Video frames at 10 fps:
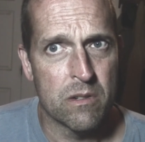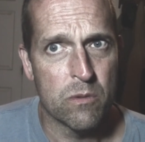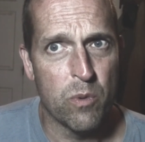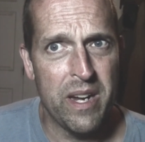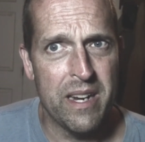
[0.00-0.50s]

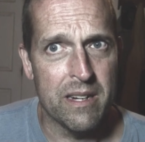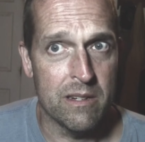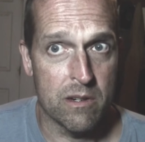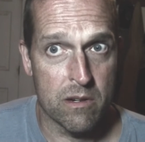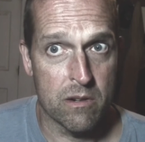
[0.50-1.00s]
we
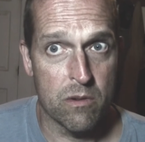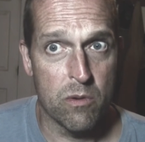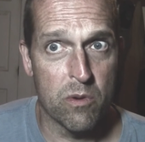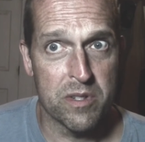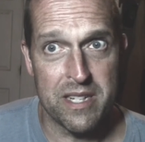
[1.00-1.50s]
of
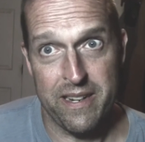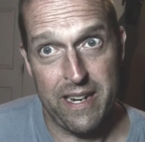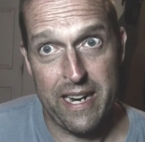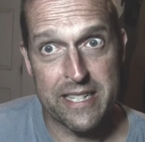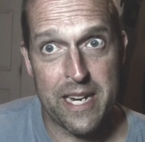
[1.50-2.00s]
course,
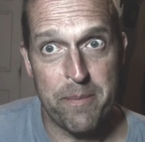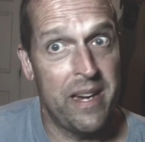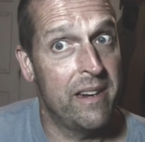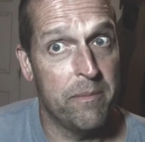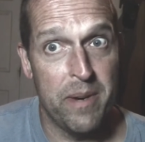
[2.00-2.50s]
as I
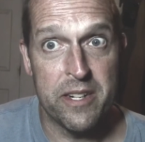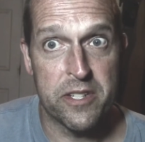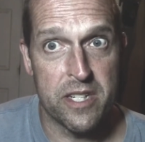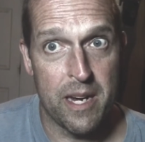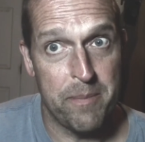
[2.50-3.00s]
may have
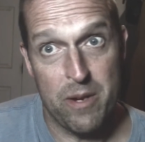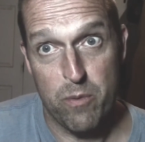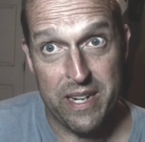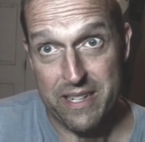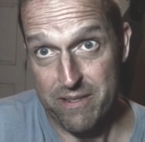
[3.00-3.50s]
mentioned,
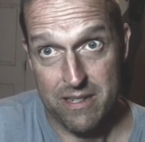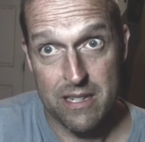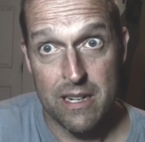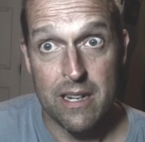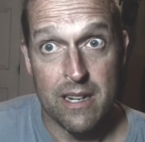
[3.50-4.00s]
we
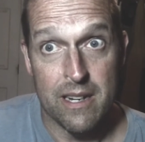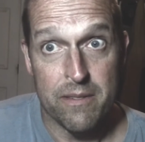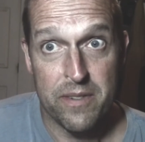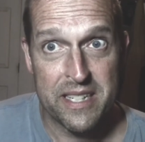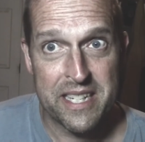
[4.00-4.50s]

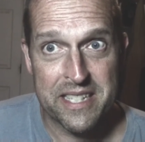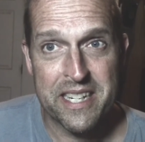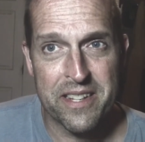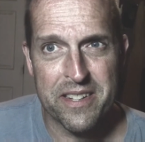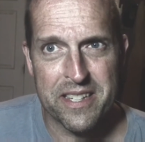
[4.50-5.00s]

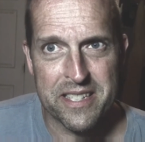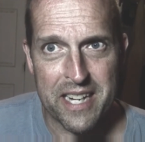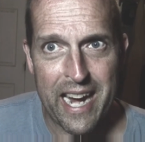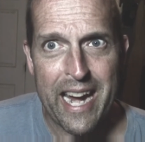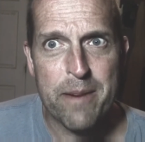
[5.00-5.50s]
visited
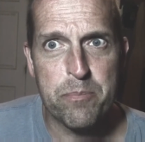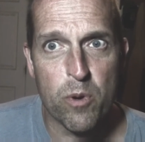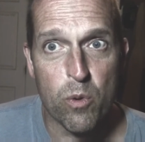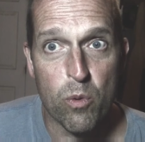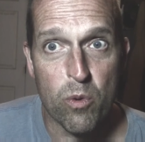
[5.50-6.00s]
this
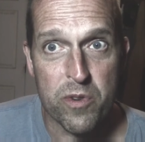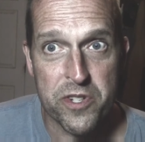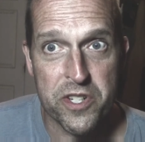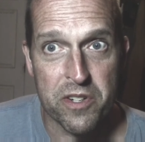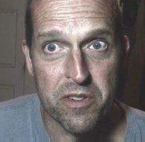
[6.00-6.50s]
apple
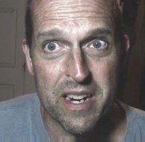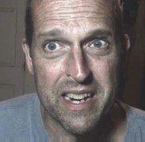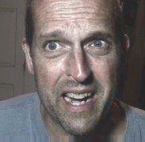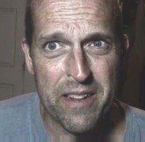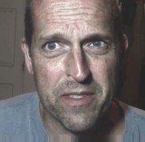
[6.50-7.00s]
orchard,
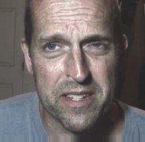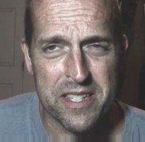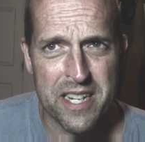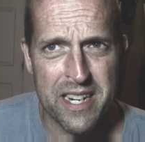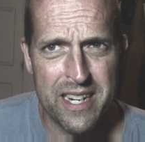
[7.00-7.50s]
and at the
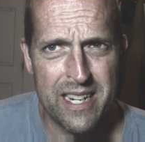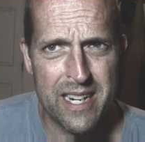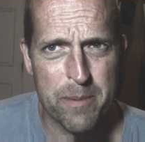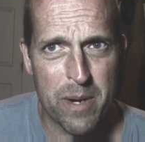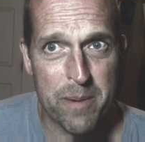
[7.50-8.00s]

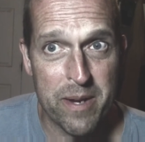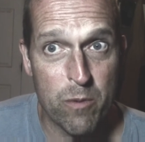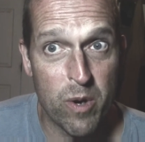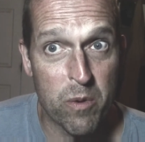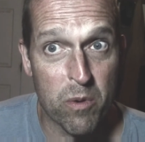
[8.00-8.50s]
time
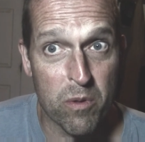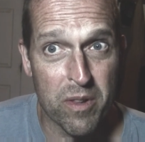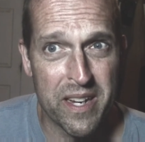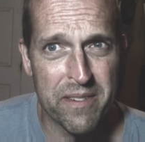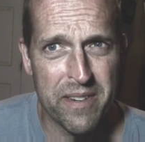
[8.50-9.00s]
we were
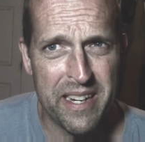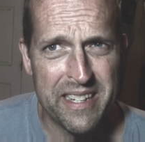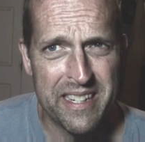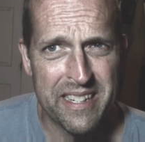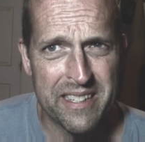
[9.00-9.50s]

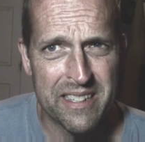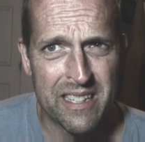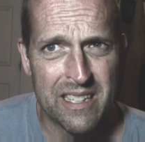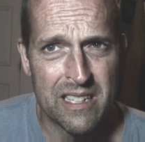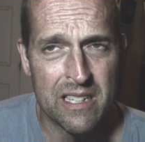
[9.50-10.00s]
living in
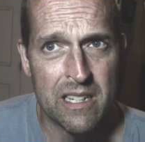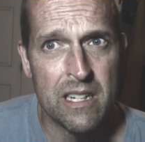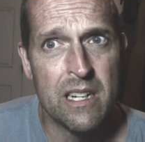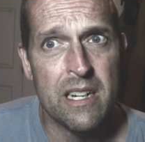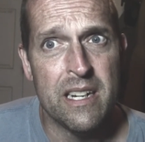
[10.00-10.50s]

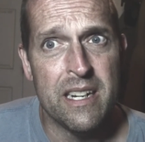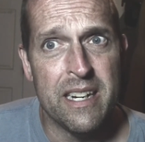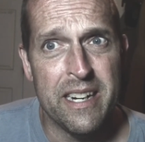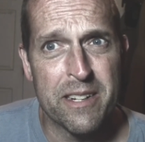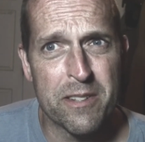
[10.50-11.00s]

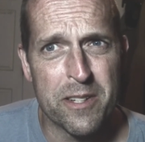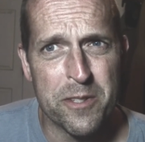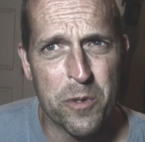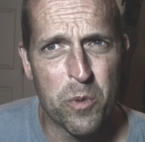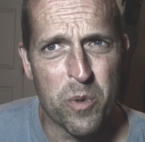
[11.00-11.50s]

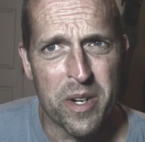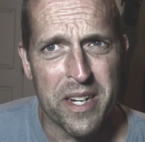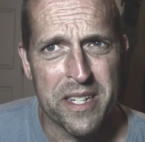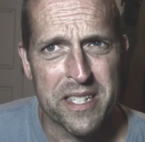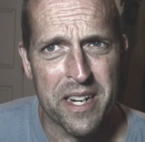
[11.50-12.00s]

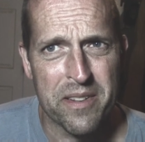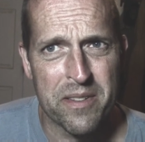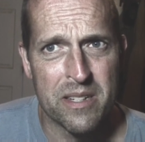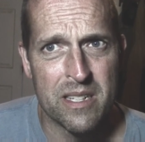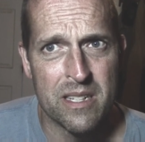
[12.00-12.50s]
Illinois. I
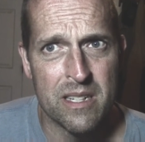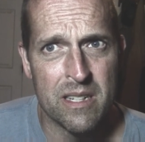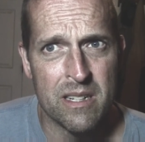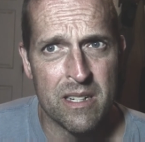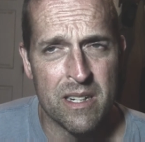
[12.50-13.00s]

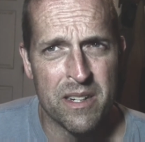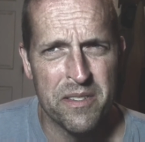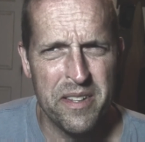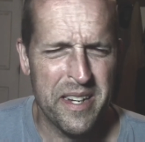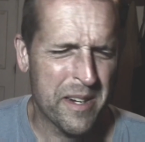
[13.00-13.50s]

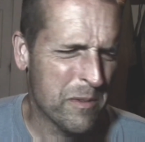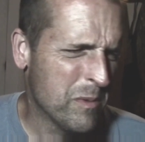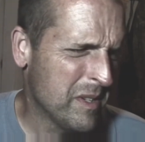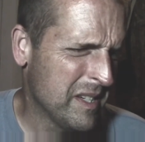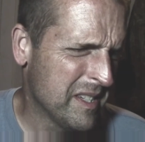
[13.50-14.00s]
think it
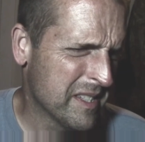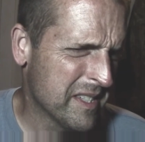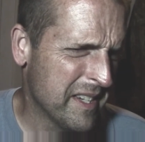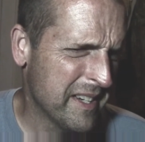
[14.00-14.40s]
was